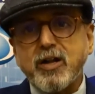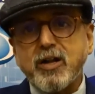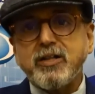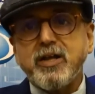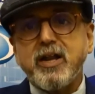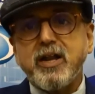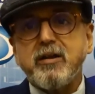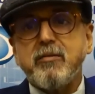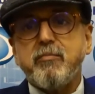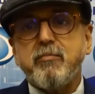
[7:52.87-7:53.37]

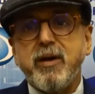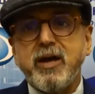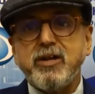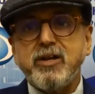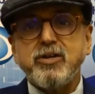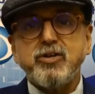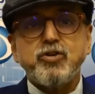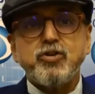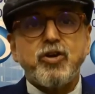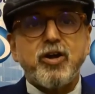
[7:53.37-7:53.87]
than men
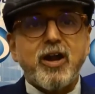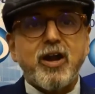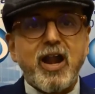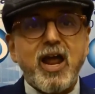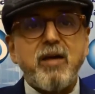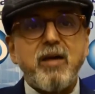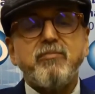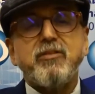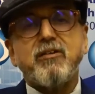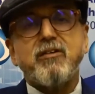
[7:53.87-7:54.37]
to
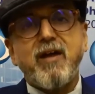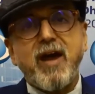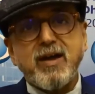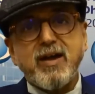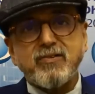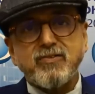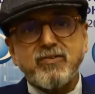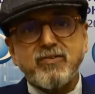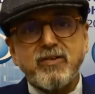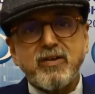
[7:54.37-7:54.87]
claim the
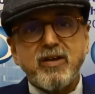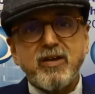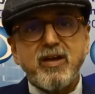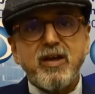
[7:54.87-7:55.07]
ranks